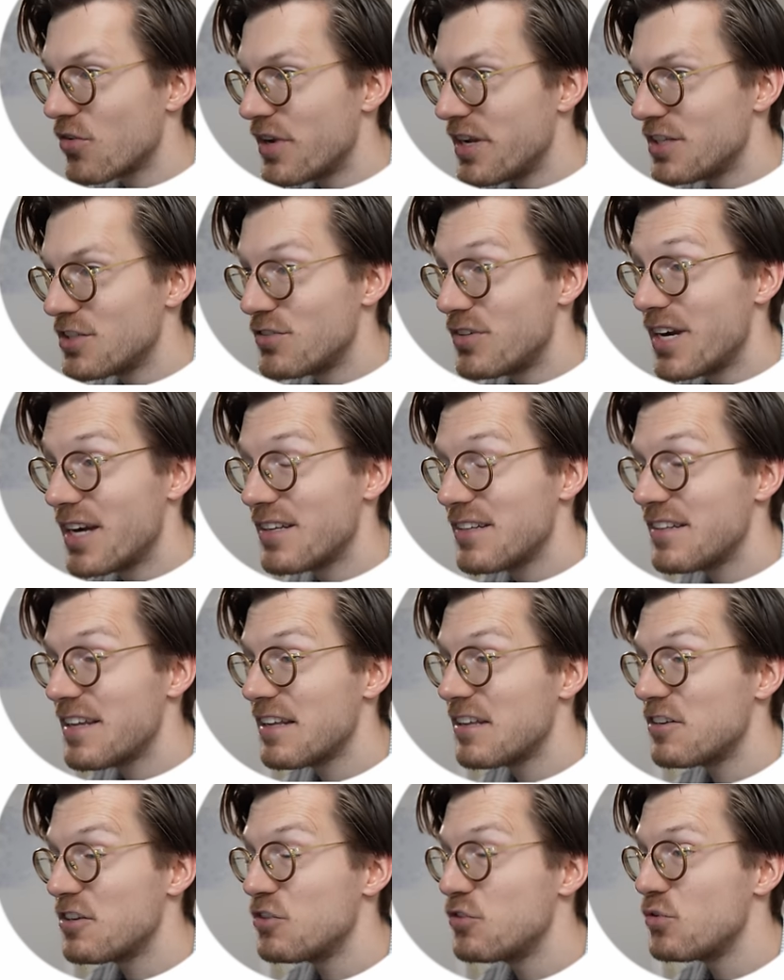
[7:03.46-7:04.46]
rate, so there I
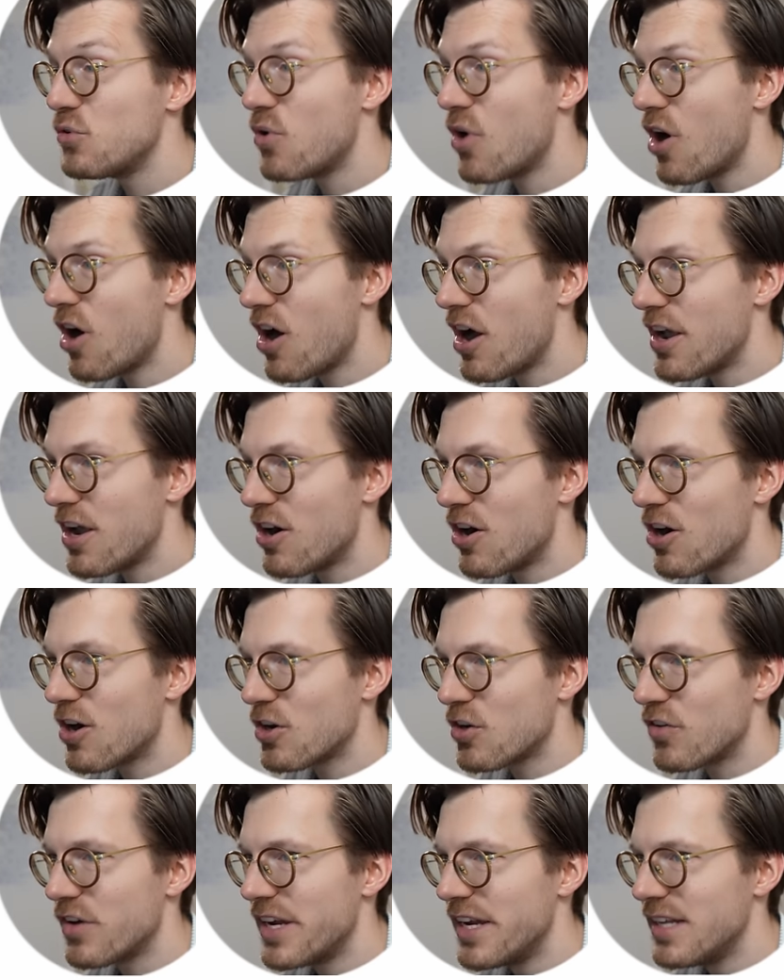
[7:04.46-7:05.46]
detected a too high
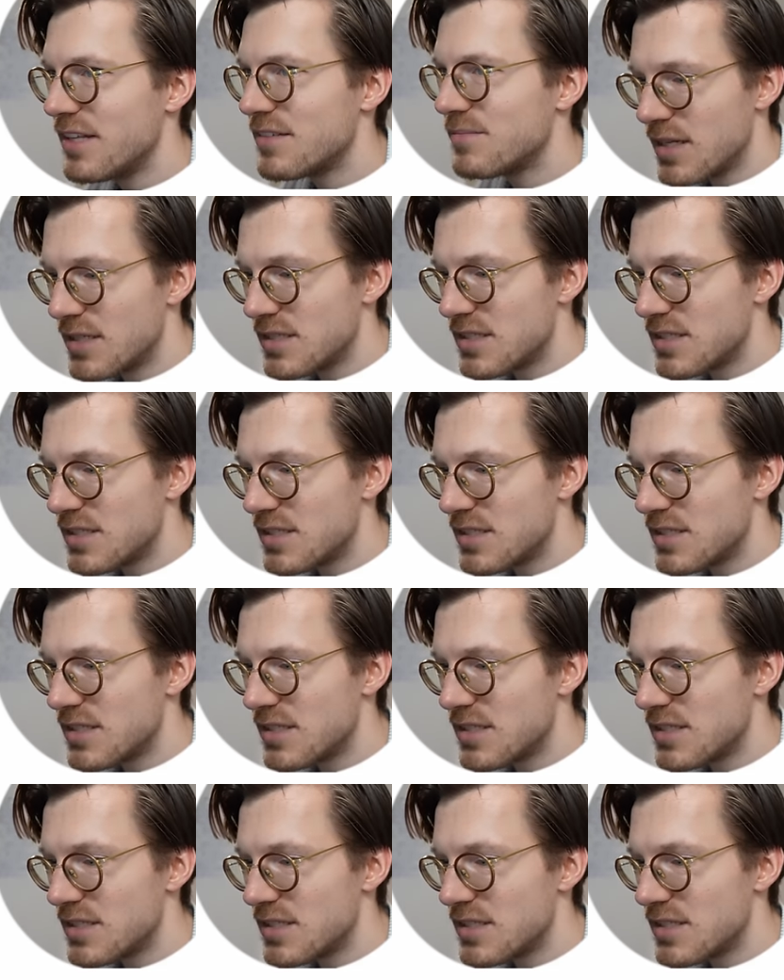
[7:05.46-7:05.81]
heart rate.